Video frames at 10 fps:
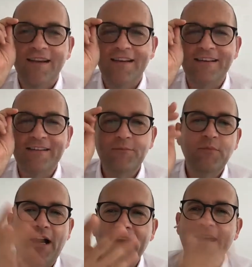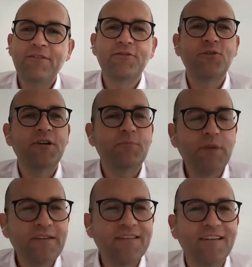um, I have to
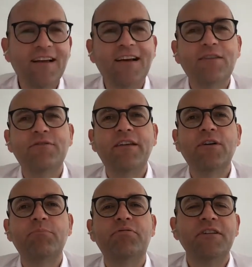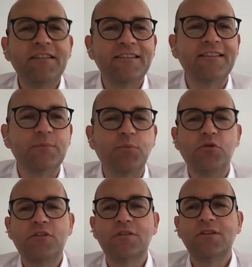admit that I have never printed a
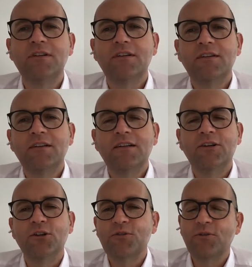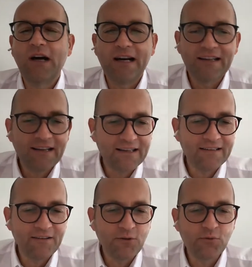book. Although I
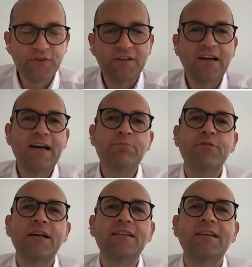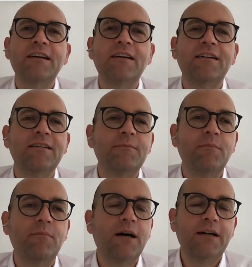can use a typewriter, um,
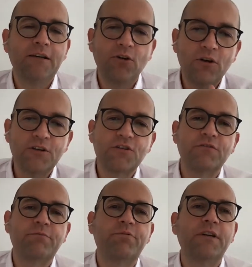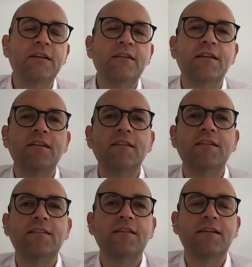my knowledge of print
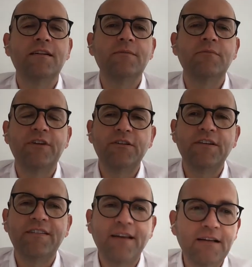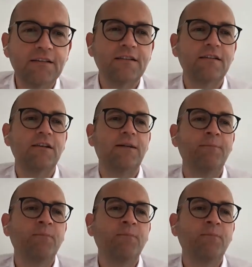is um, very secondary